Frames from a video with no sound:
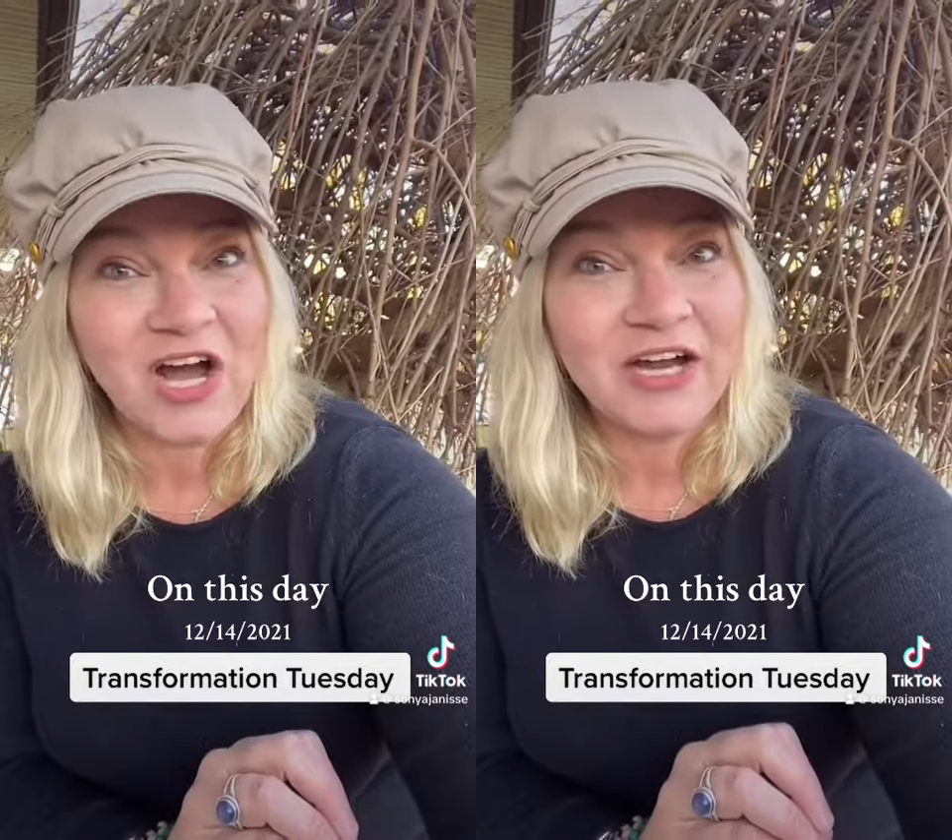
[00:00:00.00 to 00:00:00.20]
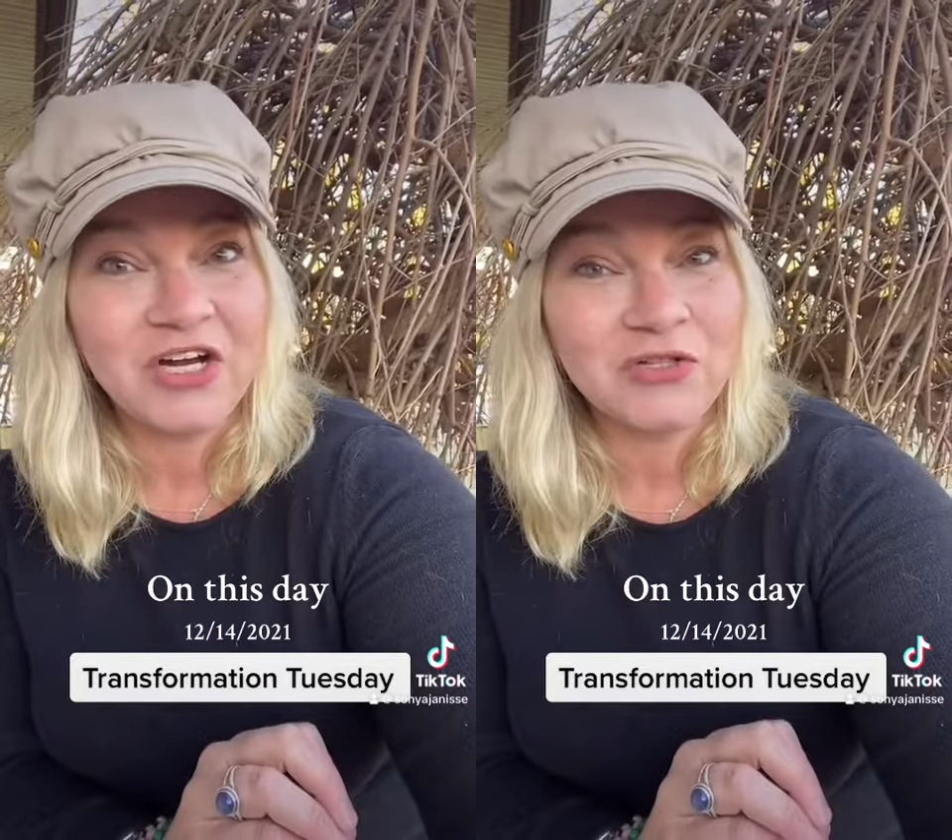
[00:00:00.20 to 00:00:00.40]

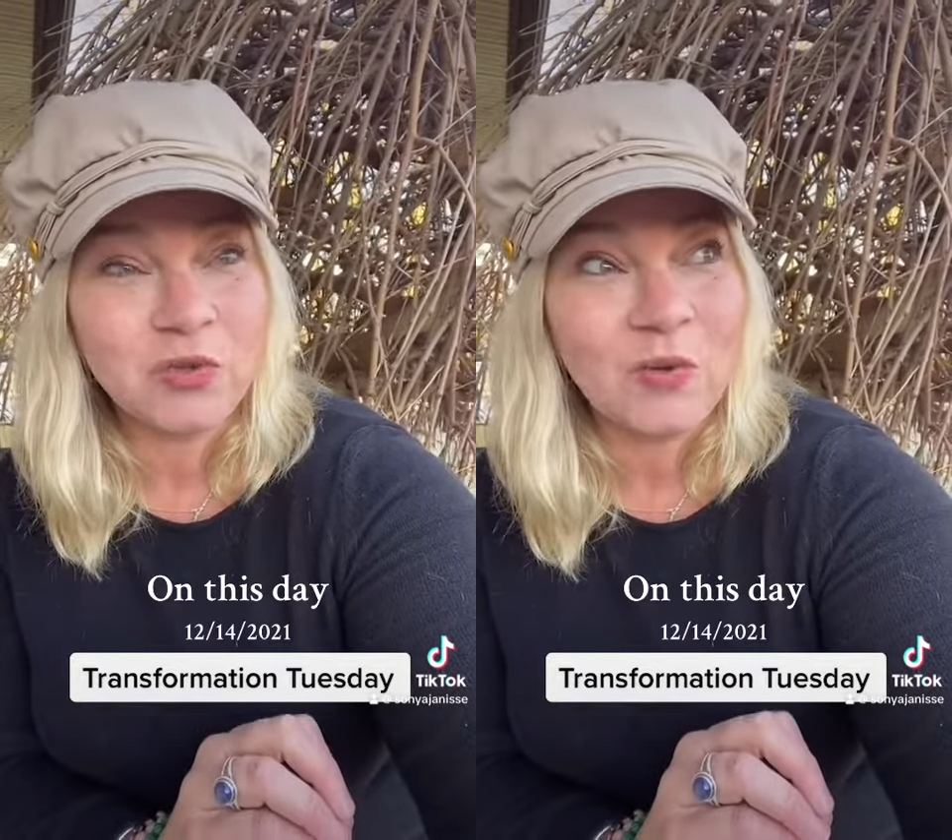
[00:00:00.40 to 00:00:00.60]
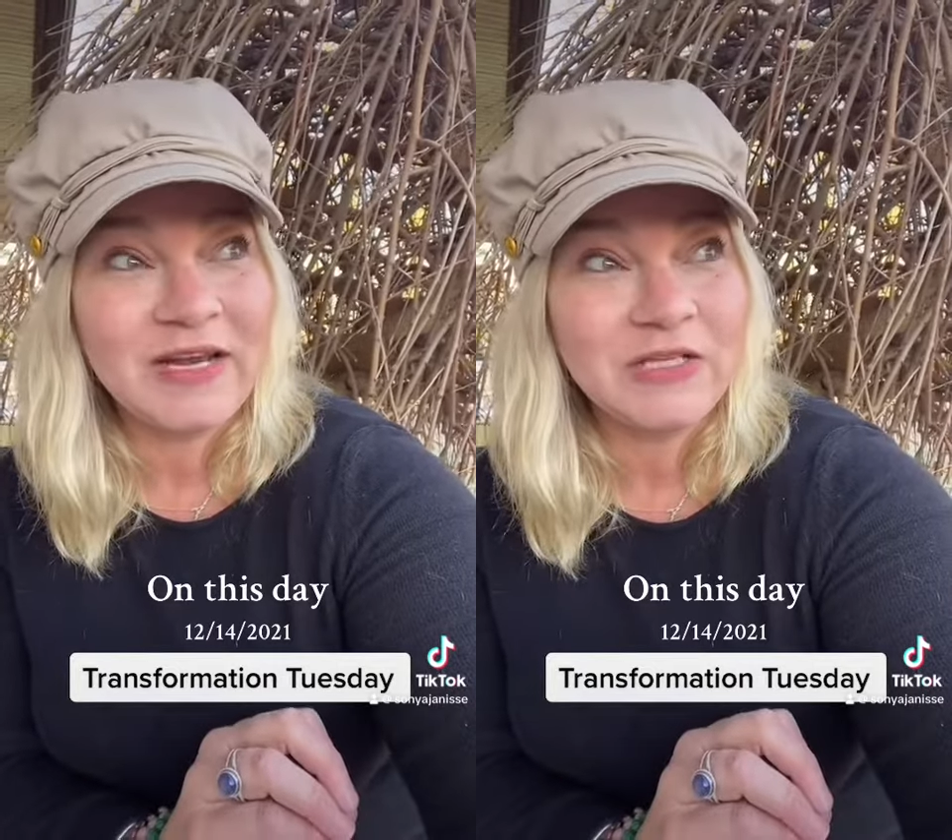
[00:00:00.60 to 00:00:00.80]
on your
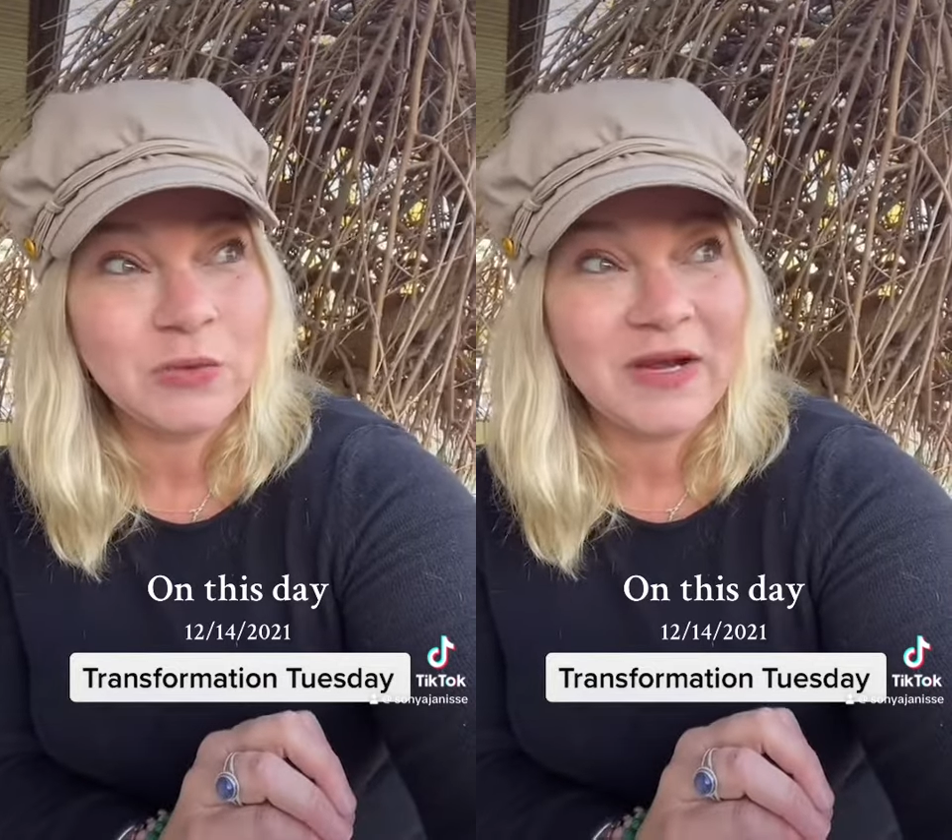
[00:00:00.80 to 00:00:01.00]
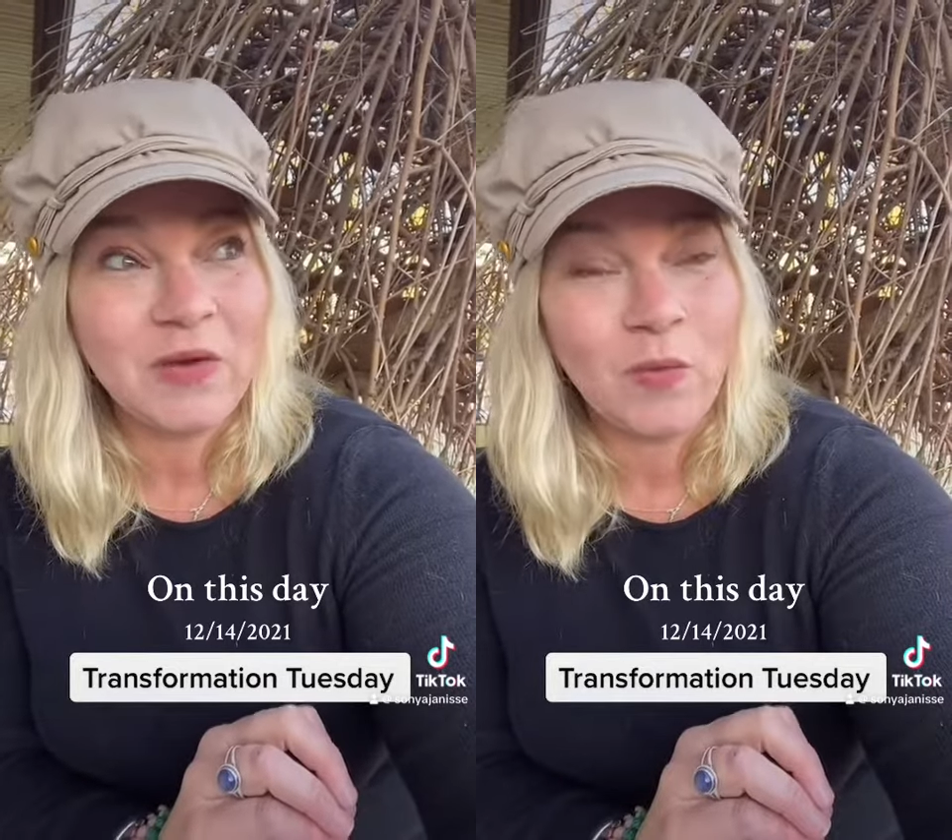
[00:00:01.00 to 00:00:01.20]

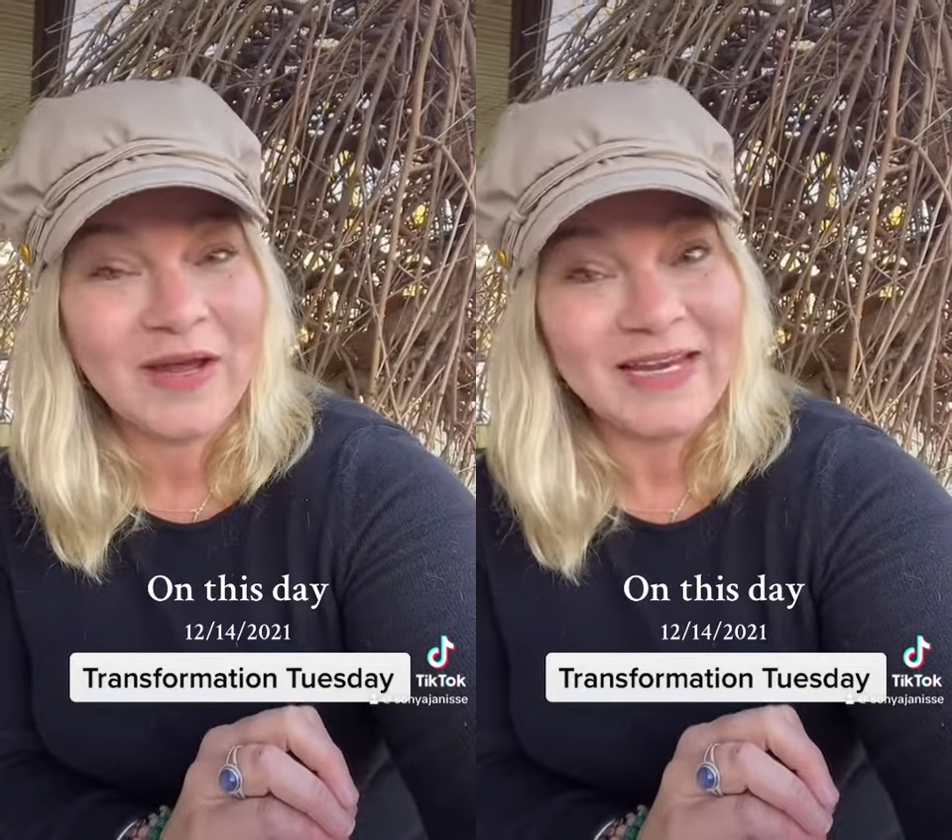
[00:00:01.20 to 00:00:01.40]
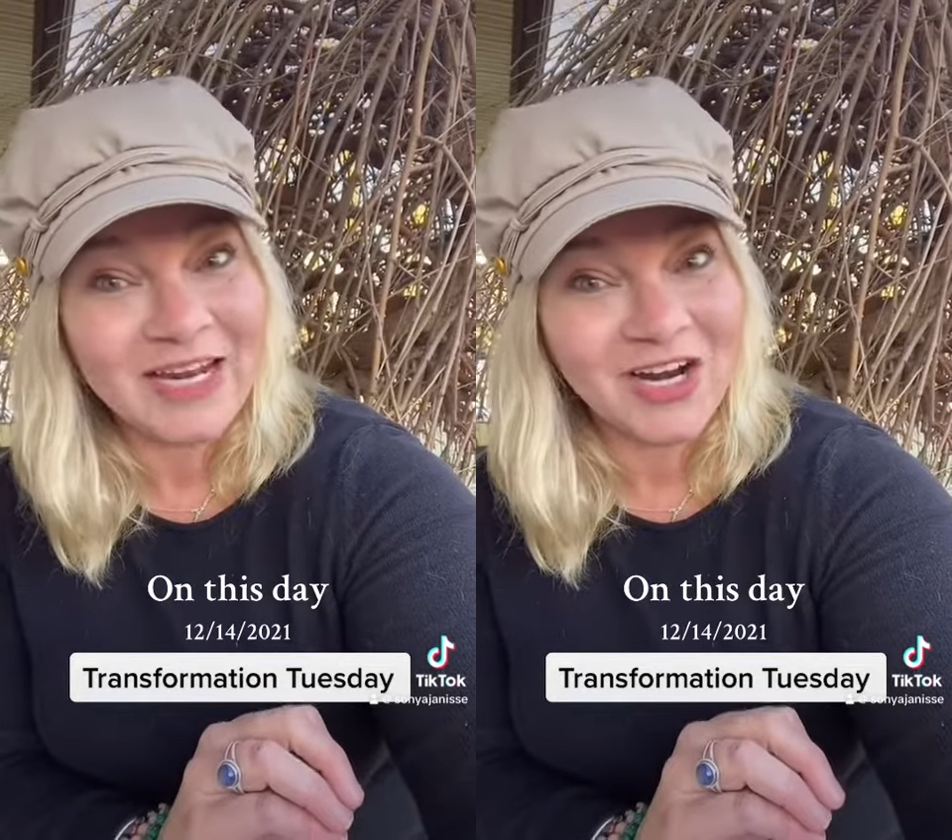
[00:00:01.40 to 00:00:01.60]

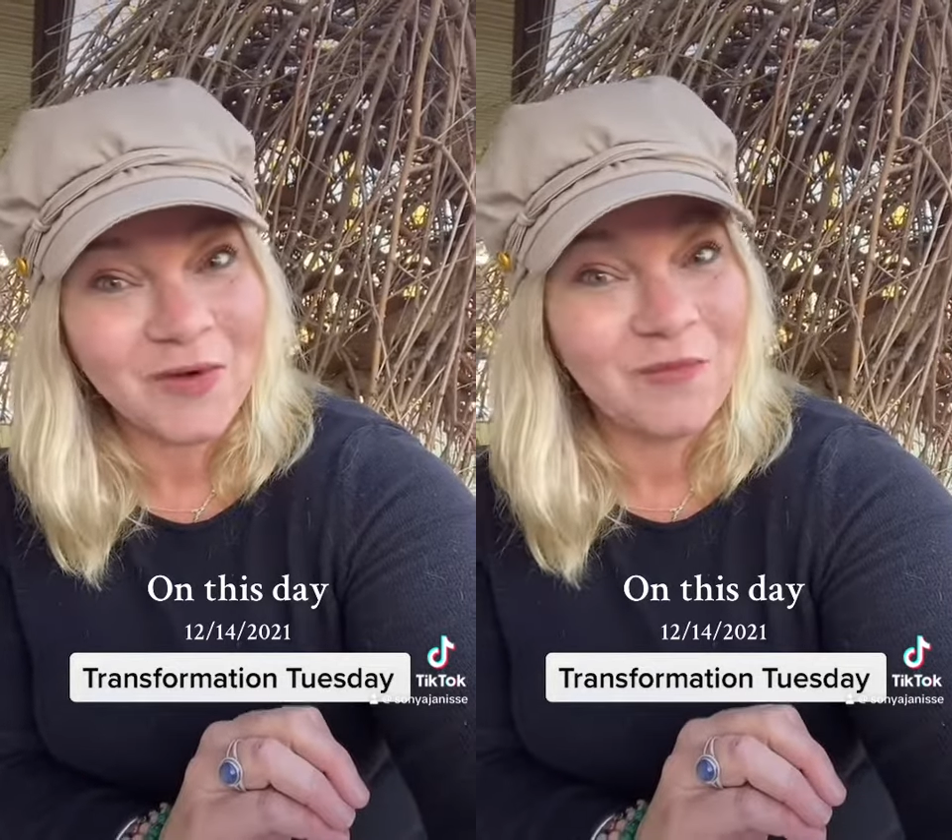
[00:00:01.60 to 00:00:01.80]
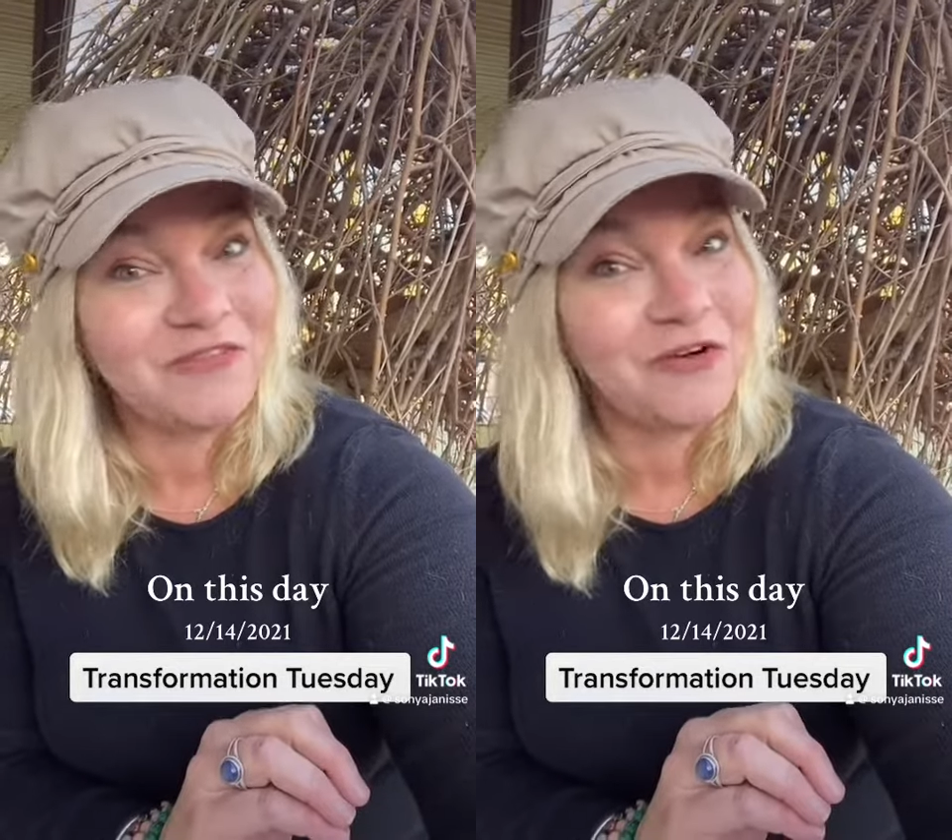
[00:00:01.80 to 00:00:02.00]
2021
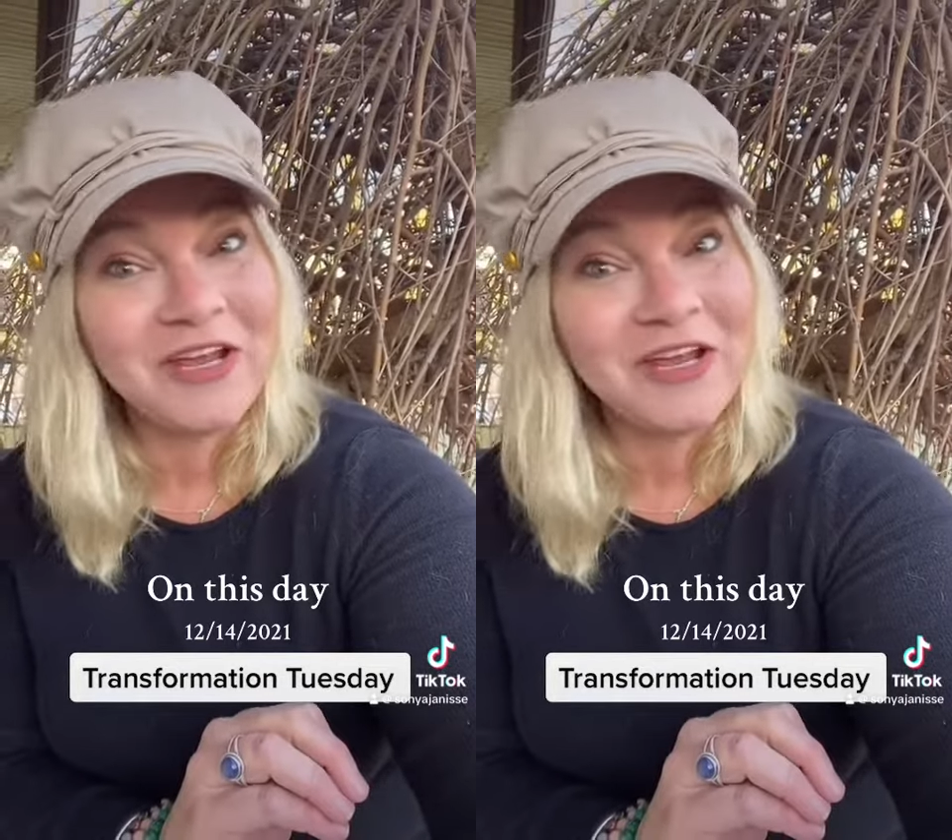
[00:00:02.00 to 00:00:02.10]
year before